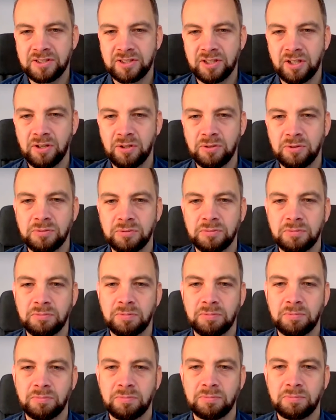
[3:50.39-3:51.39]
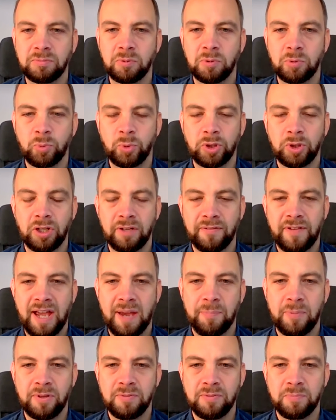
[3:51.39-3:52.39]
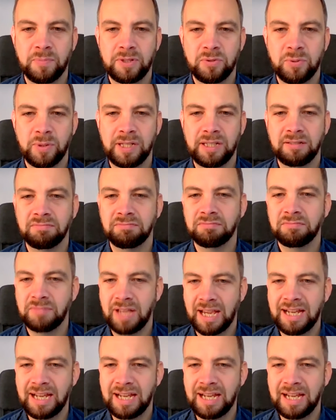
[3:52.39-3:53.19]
So what kind of happened between